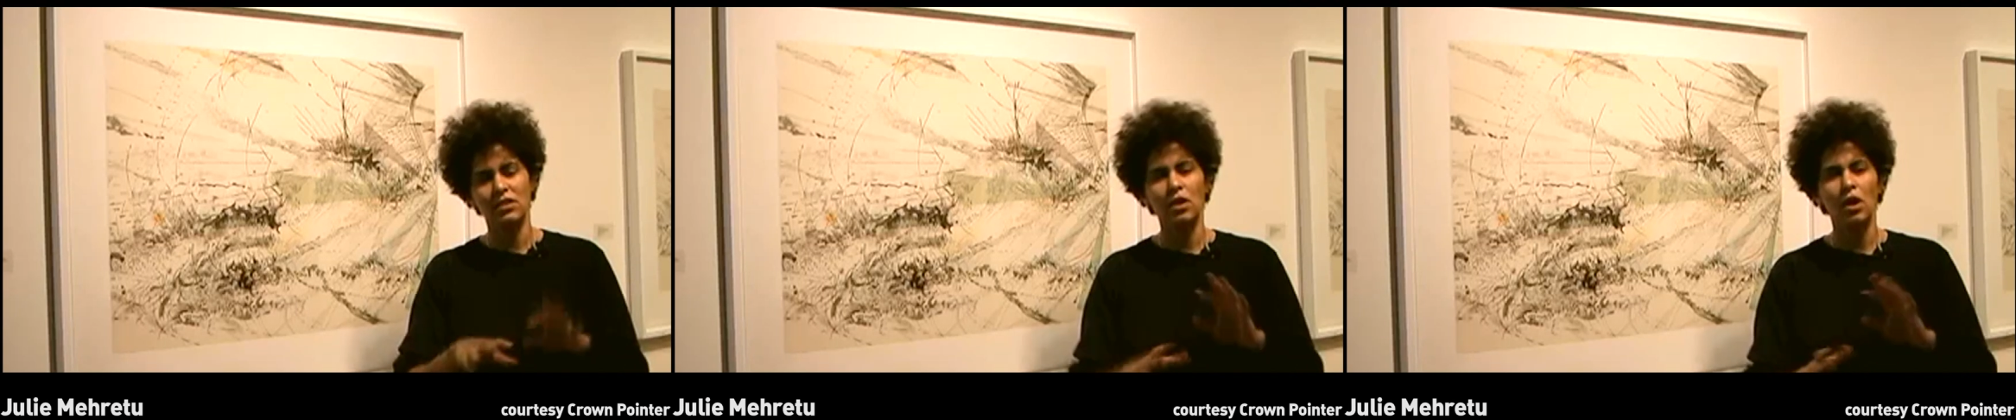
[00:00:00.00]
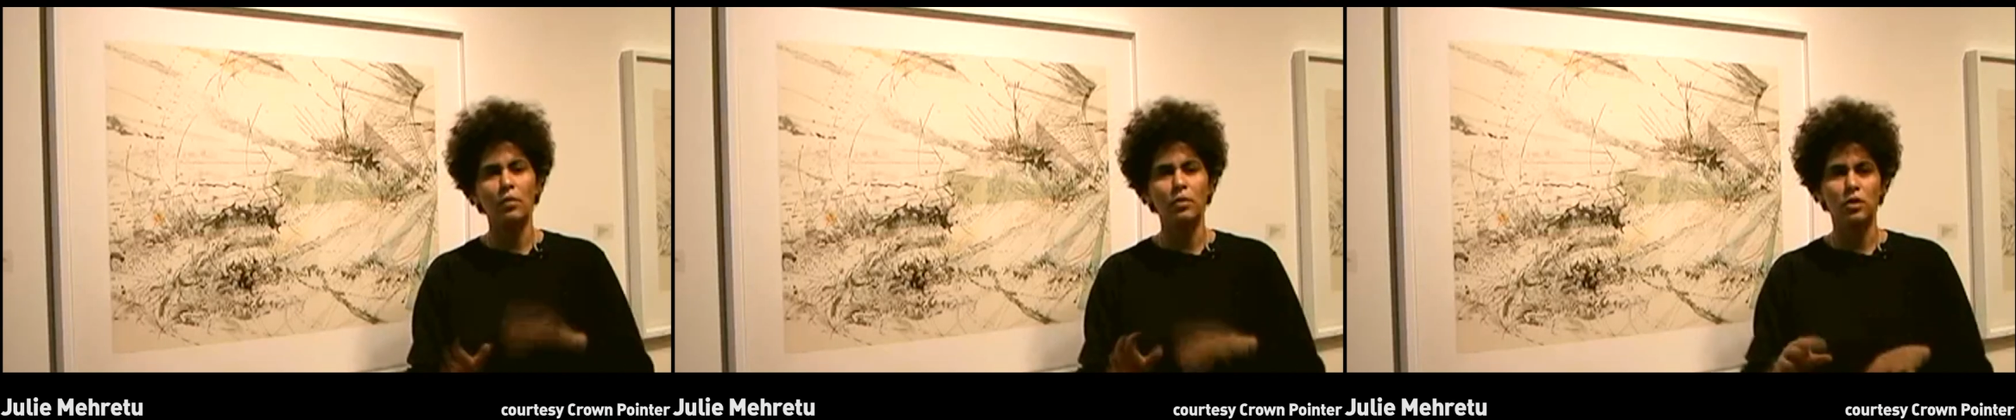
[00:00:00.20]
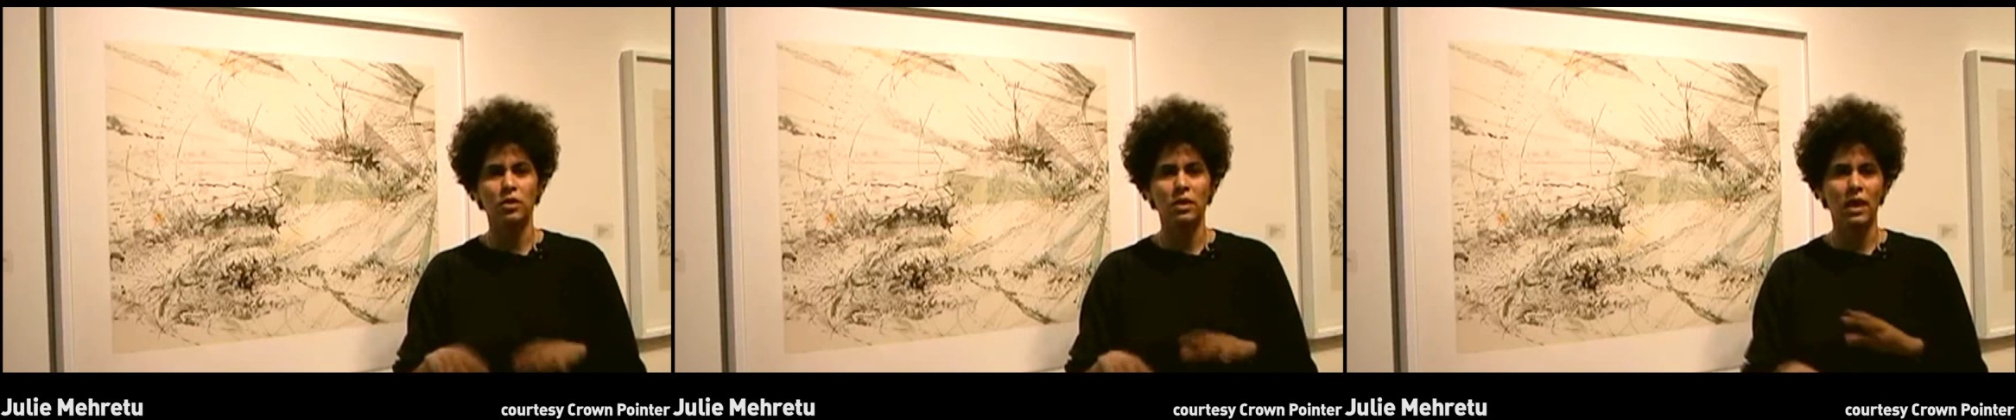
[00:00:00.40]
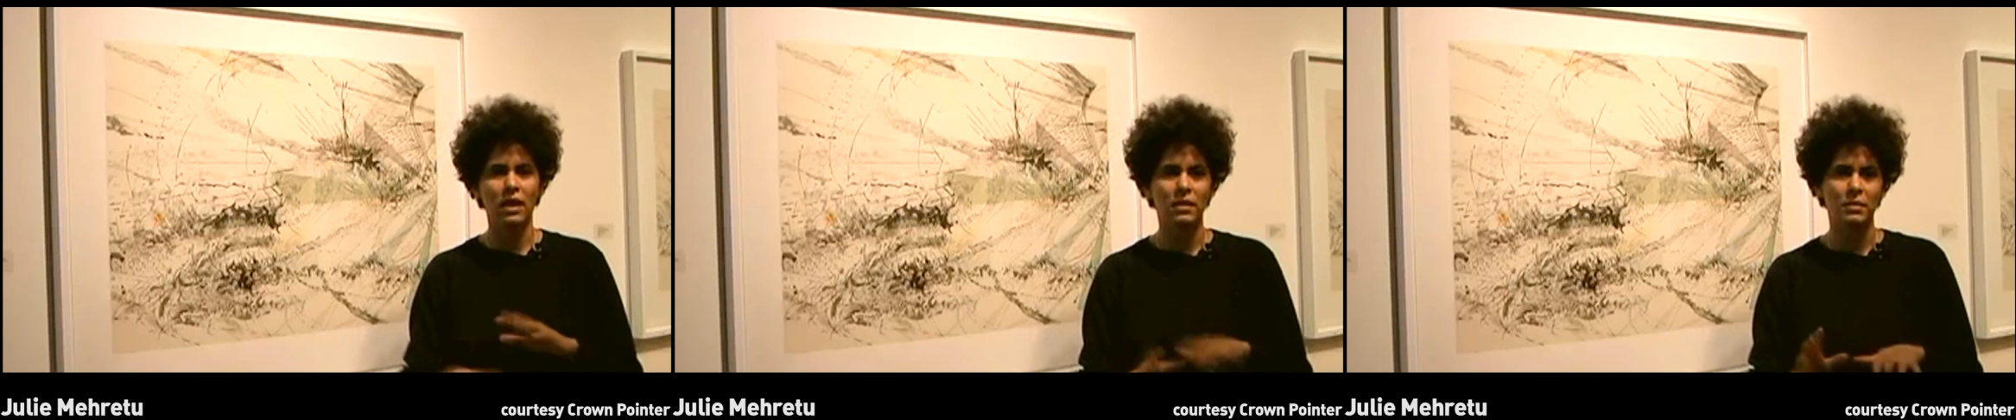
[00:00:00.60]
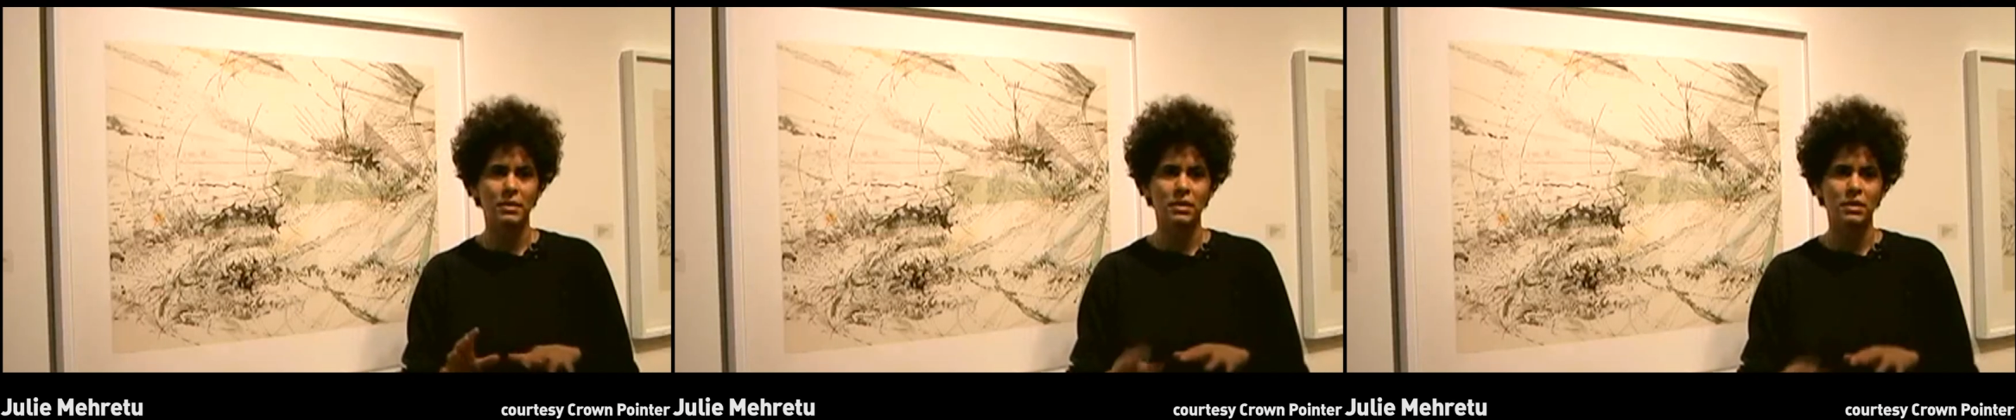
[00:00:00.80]
sculptural
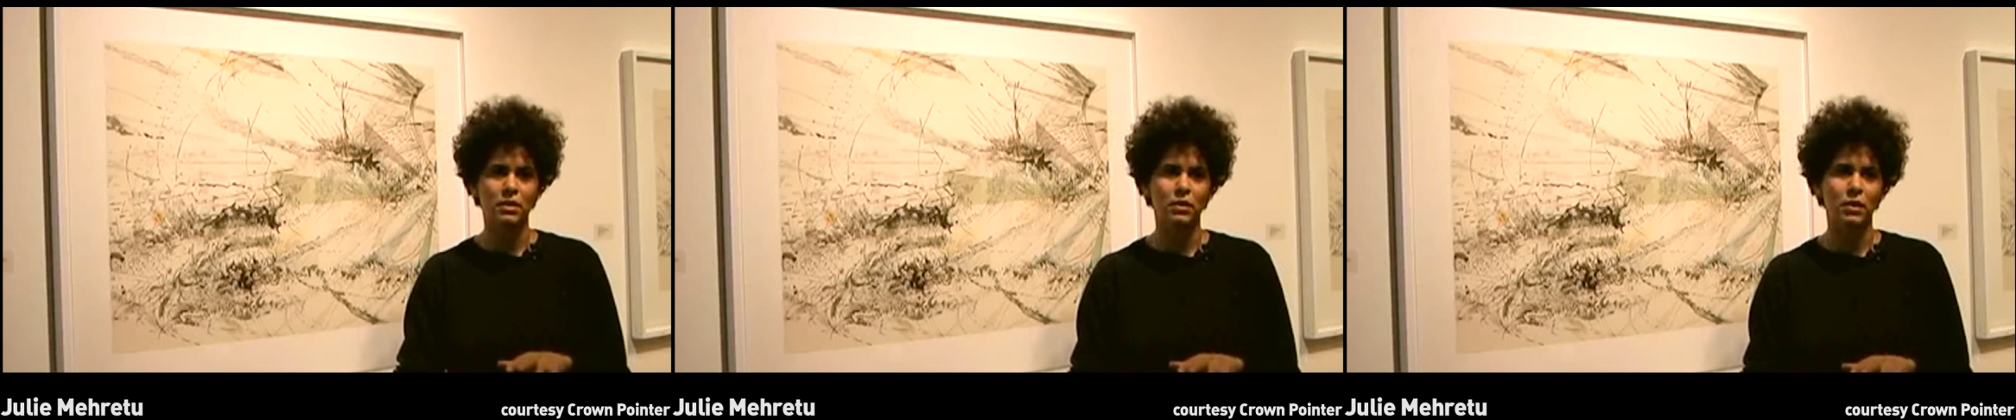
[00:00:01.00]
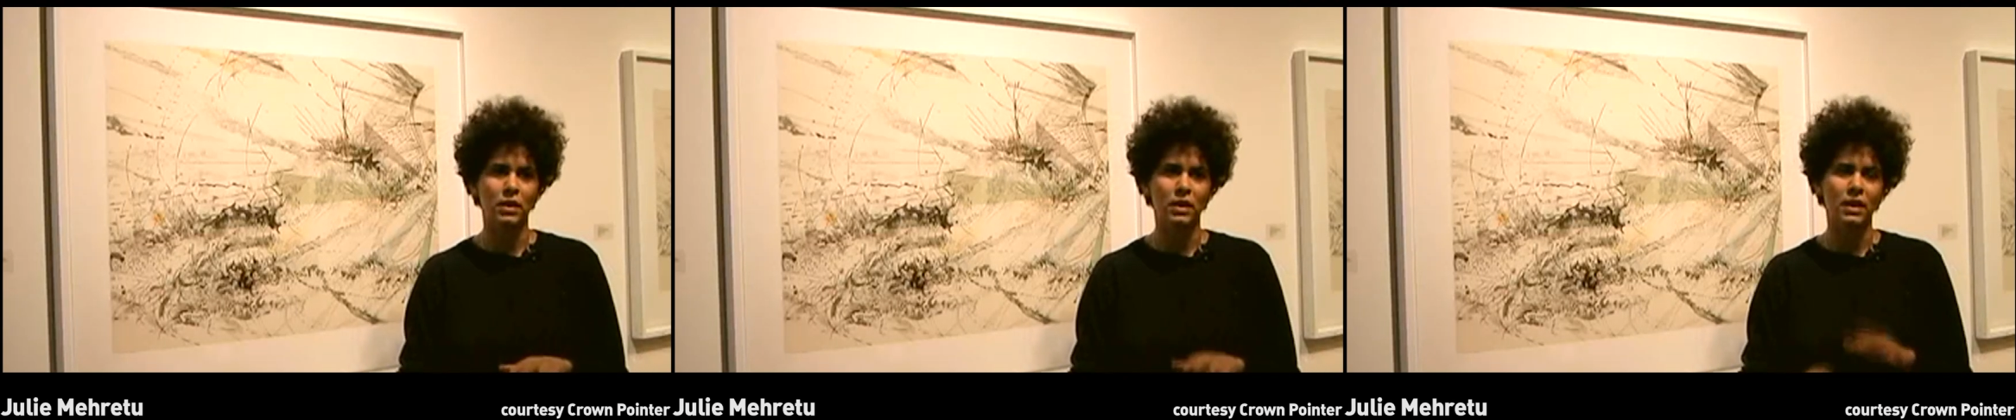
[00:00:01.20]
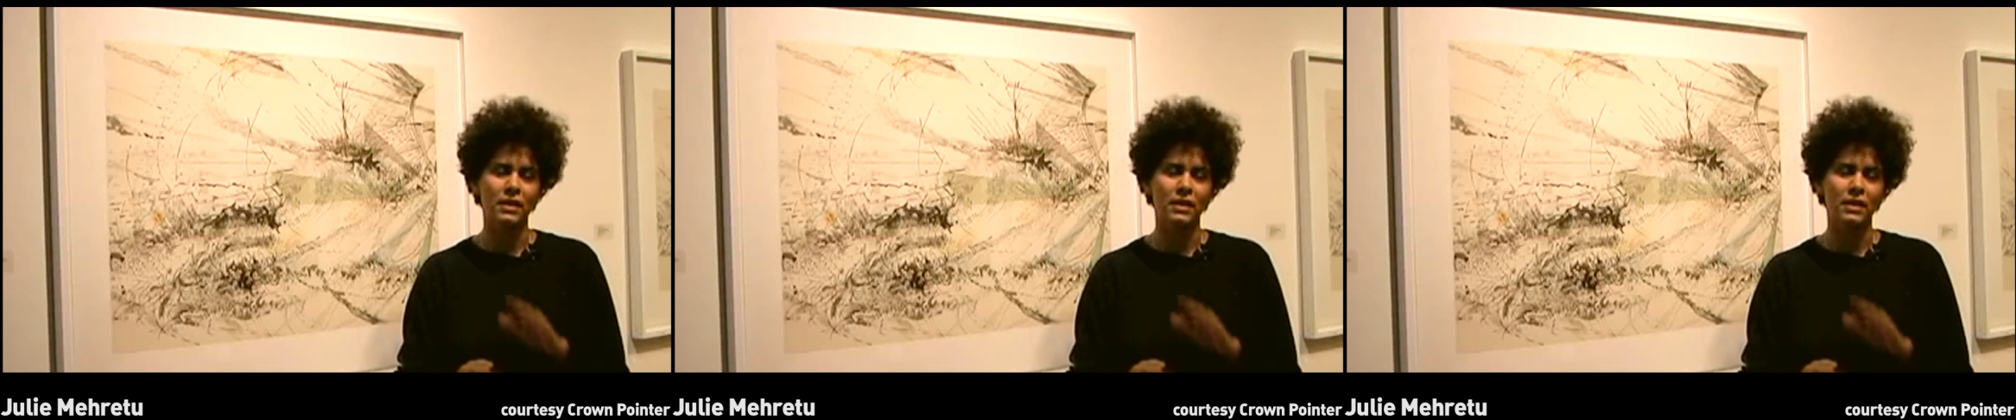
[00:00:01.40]
element to it,